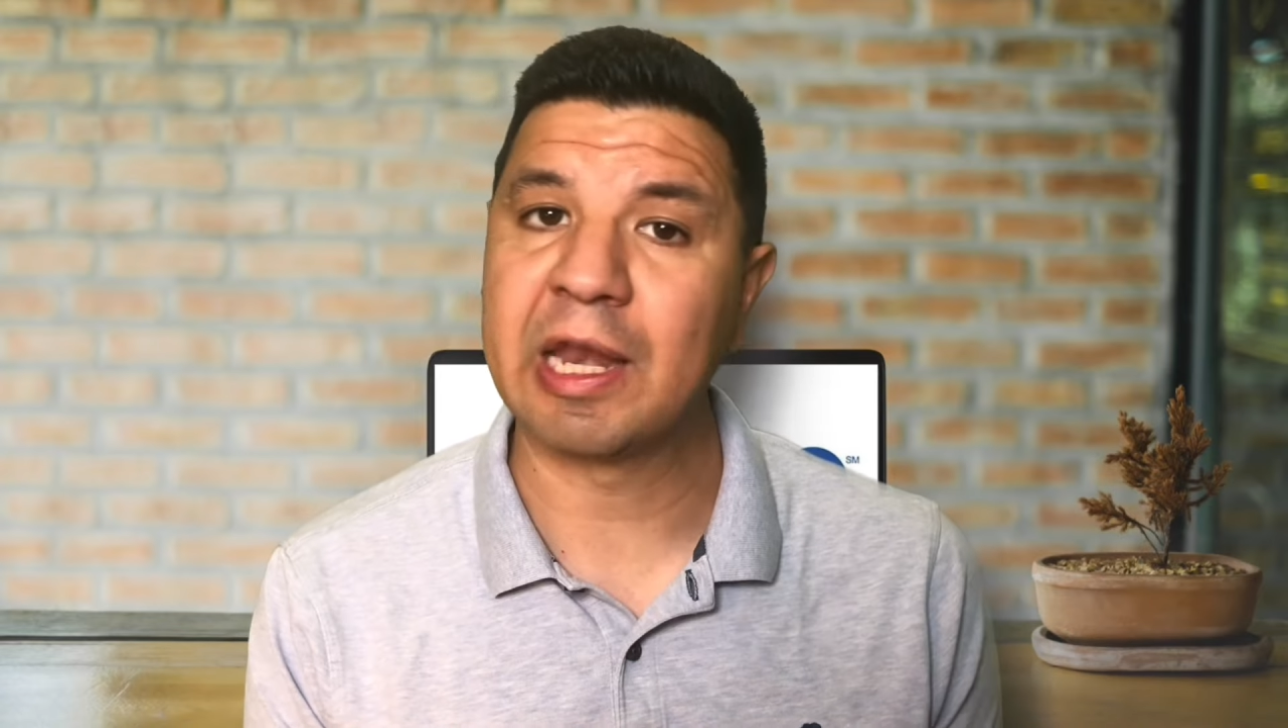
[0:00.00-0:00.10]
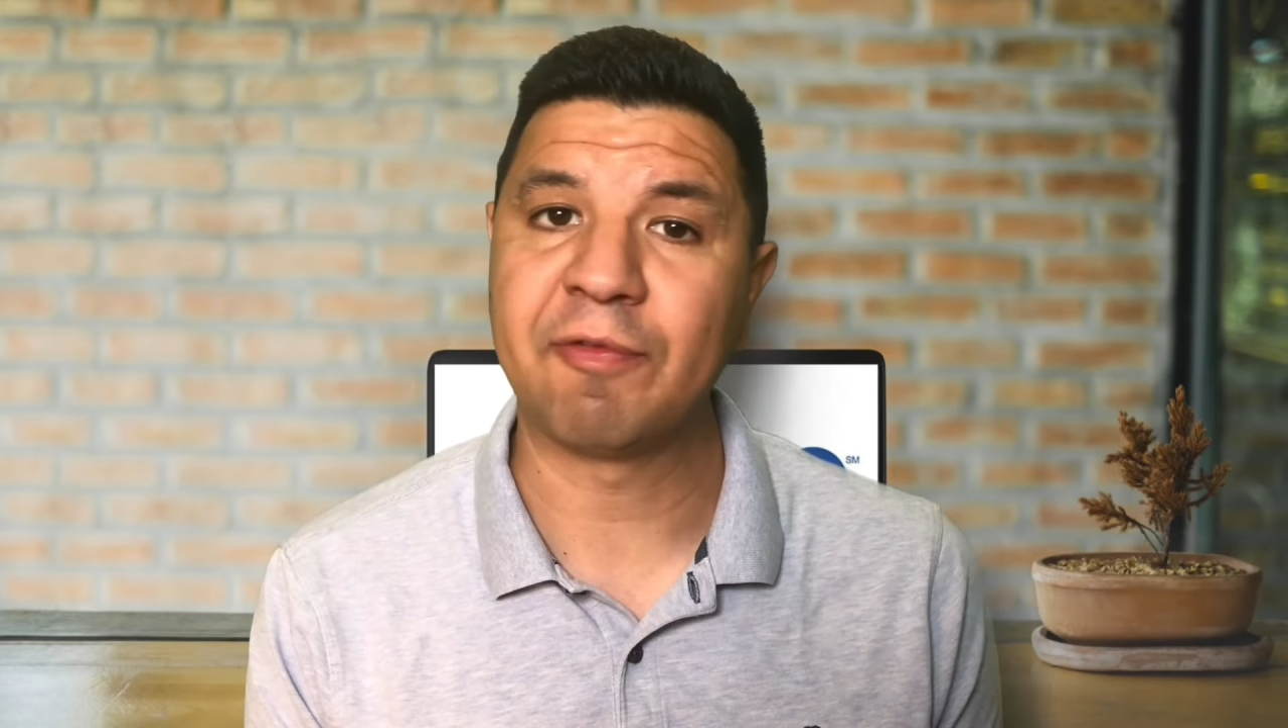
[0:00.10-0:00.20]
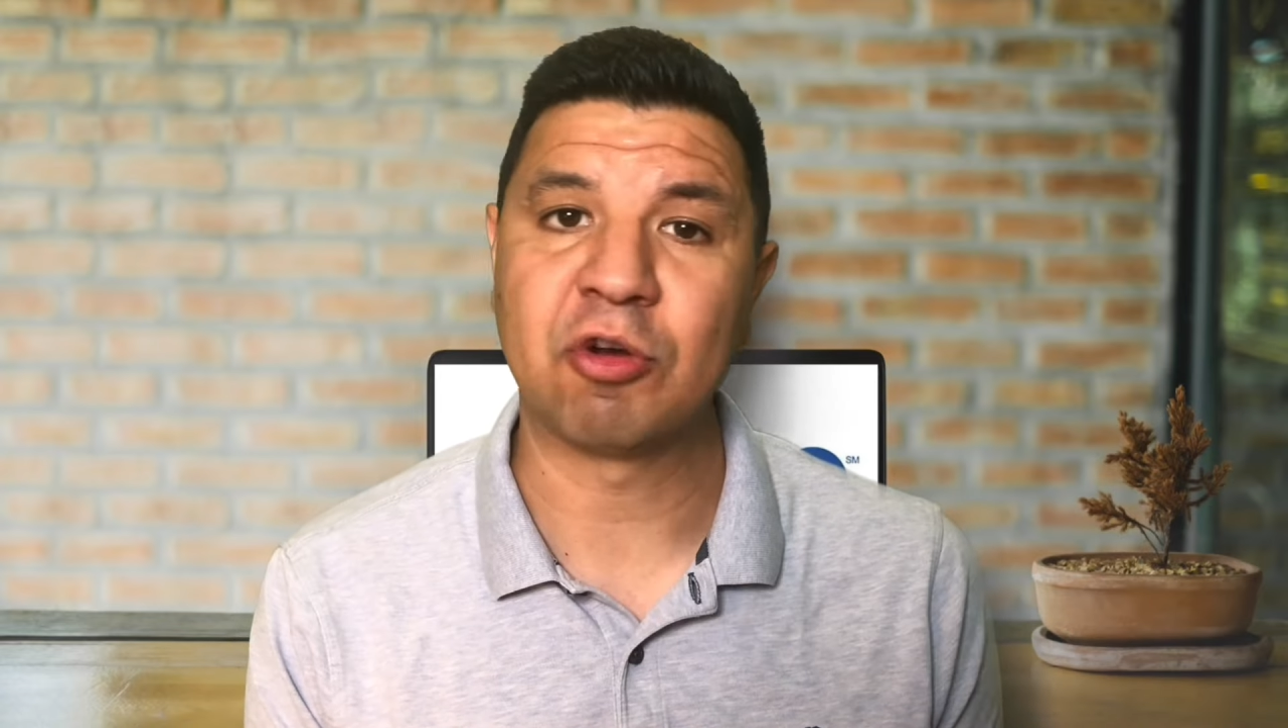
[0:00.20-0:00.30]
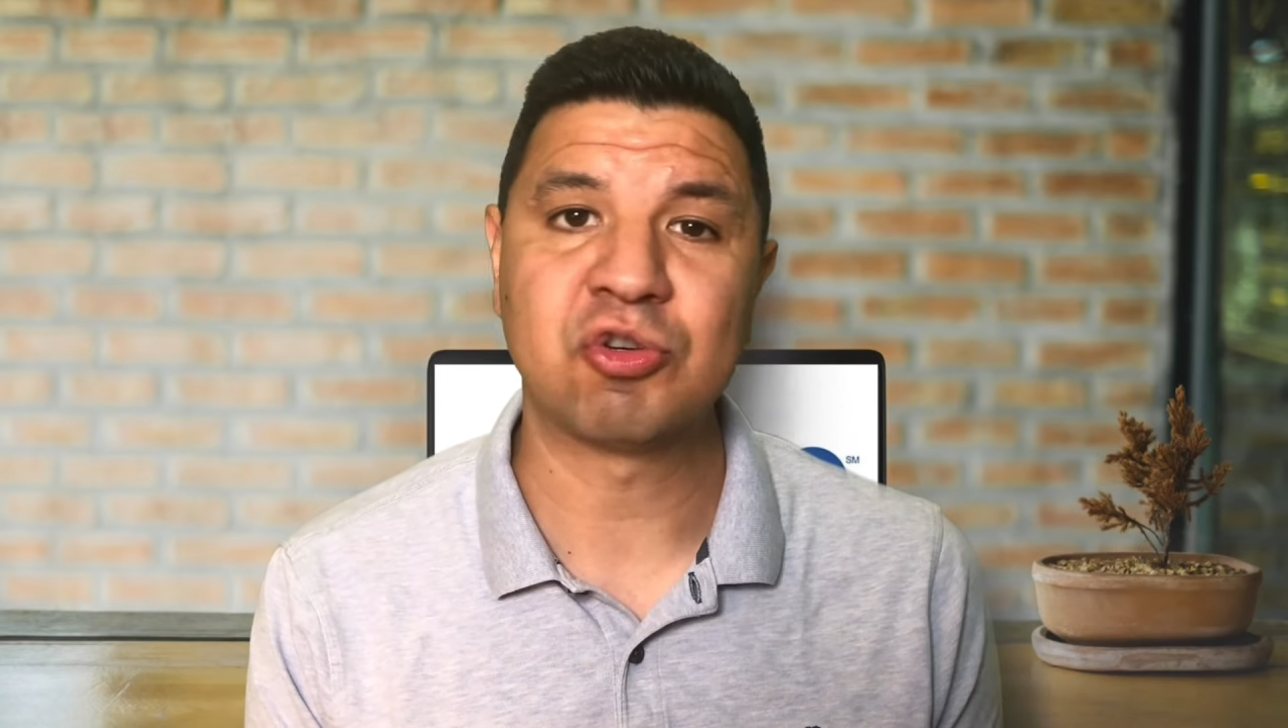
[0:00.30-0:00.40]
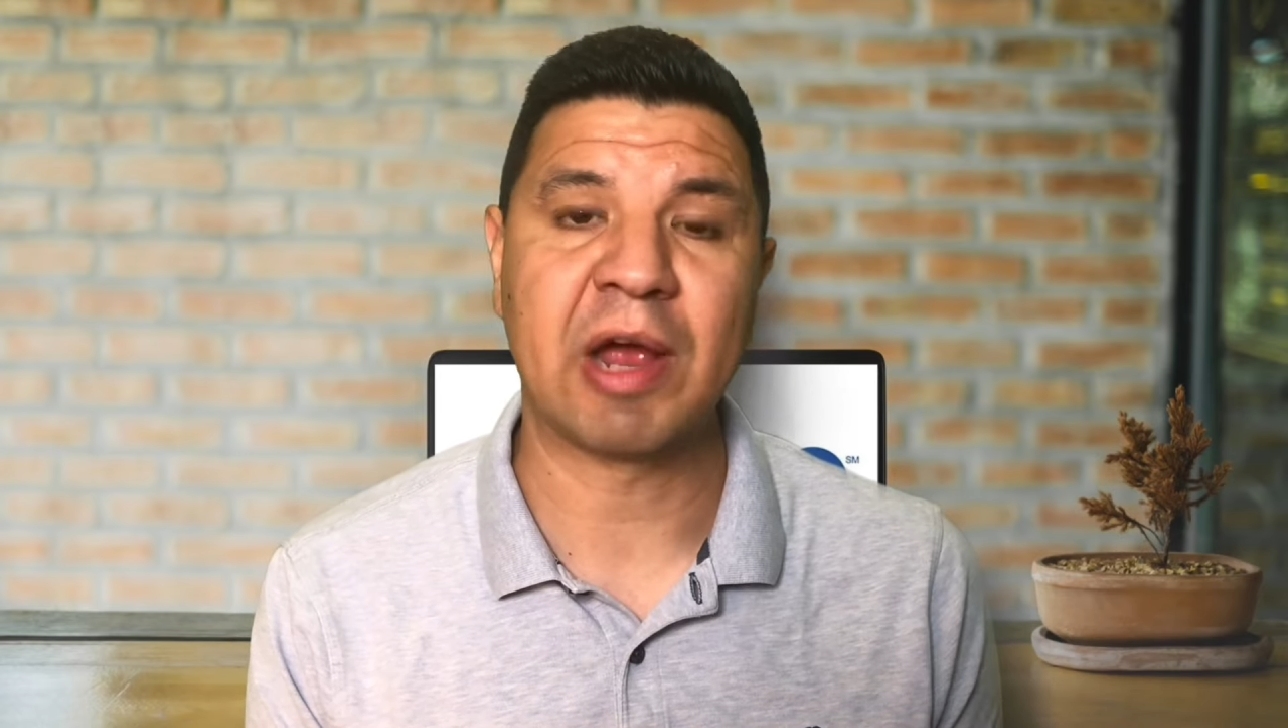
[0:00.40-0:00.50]
if
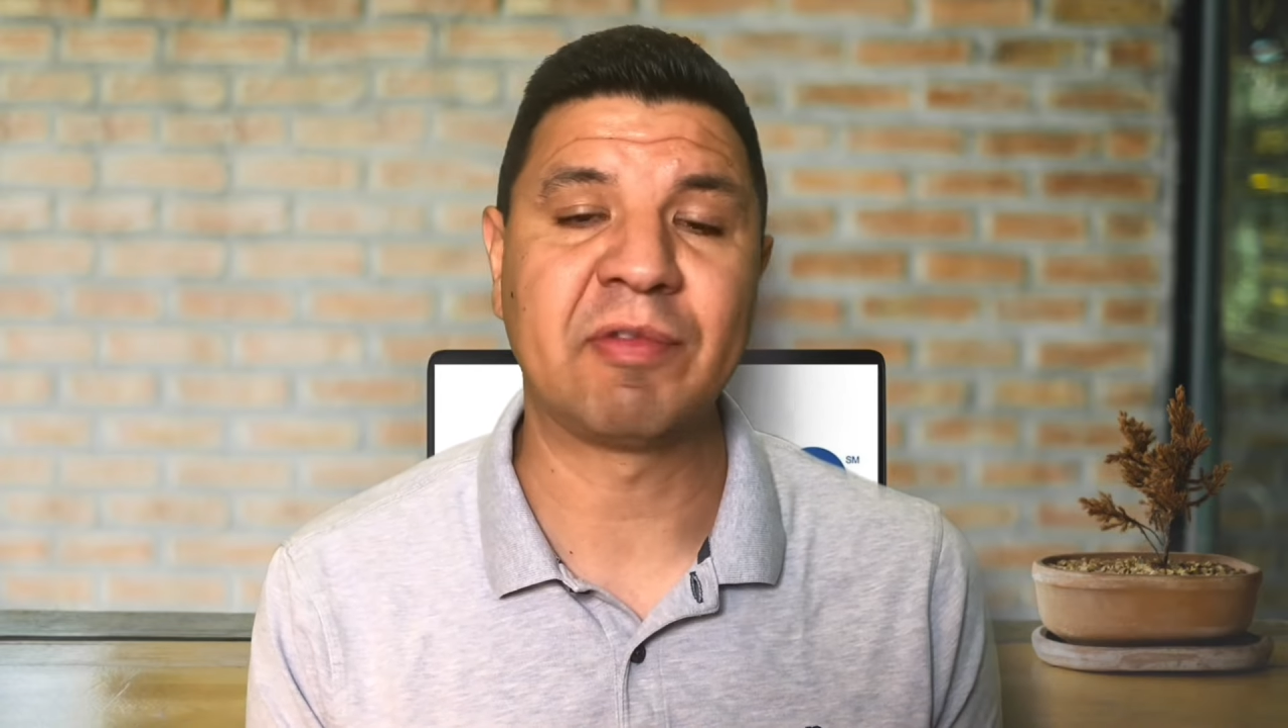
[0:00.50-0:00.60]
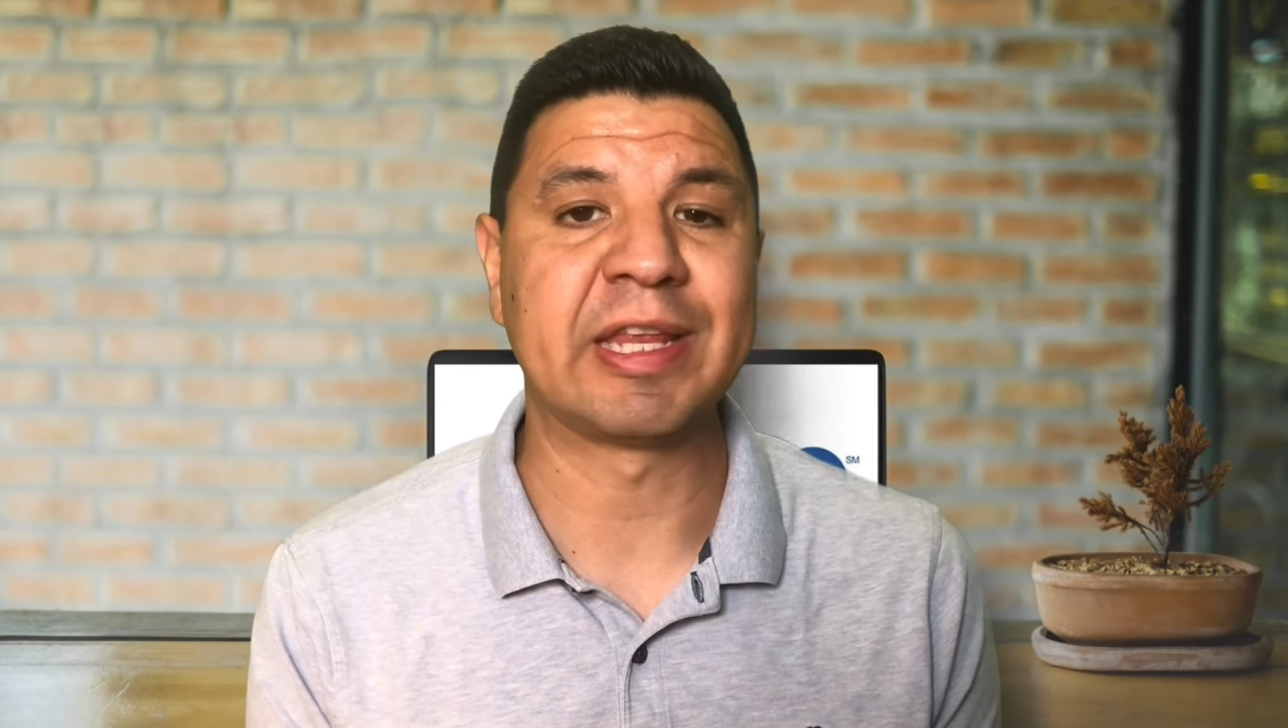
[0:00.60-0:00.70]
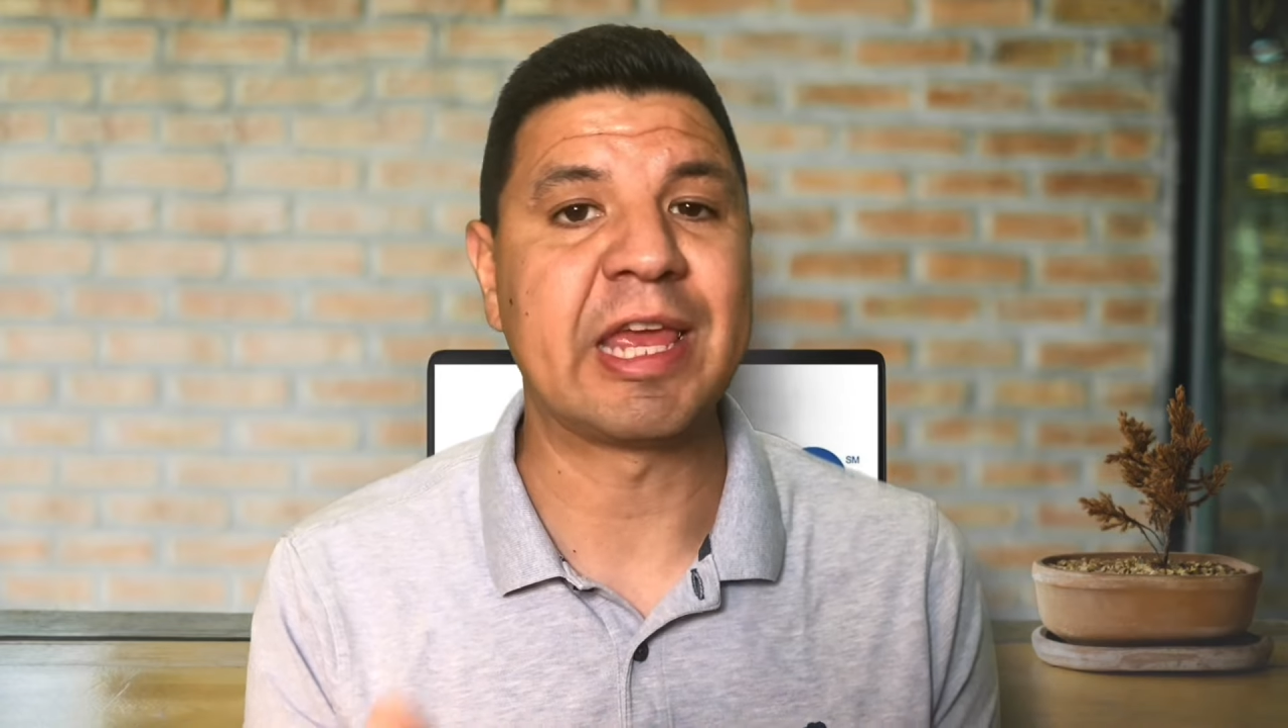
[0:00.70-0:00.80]
you're traveling